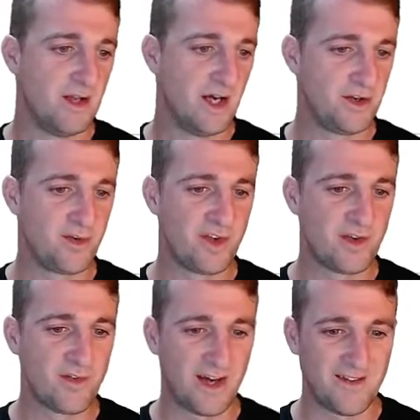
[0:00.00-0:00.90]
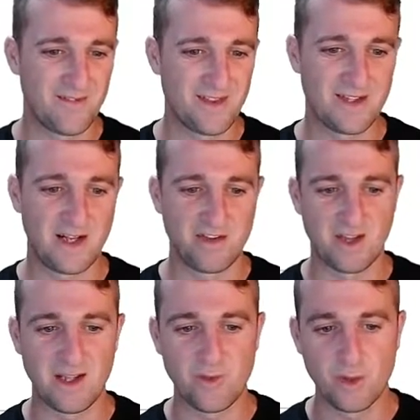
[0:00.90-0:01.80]
I do think that, like I
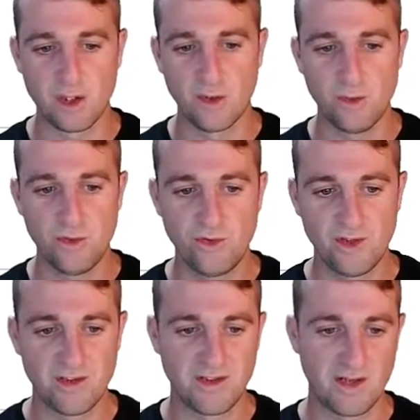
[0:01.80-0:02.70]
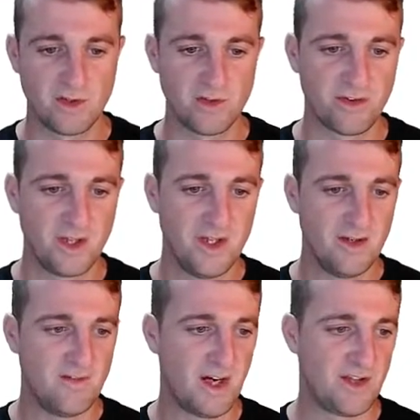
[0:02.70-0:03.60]
say, if we lose these levels,
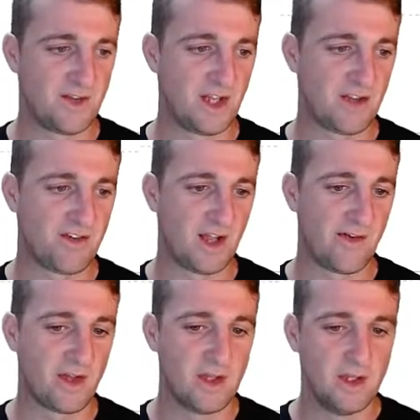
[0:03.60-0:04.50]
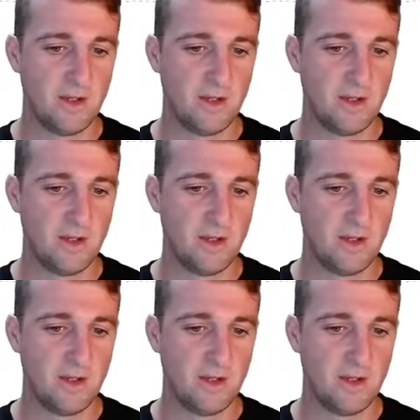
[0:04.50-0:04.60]
that is the next area.